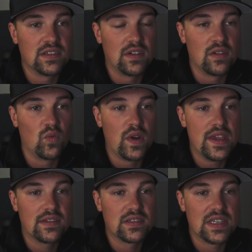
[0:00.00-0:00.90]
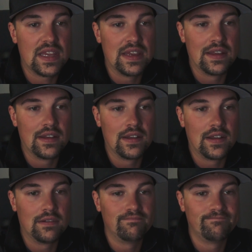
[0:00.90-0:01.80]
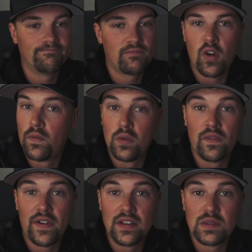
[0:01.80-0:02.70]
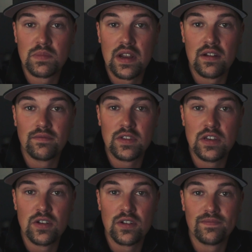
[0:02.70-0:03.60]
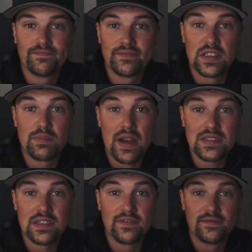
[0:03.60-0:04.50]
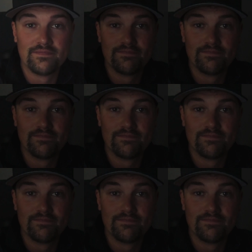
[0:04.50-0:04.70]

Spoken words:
and weeks, and hopefully we'll find something out here that's positive.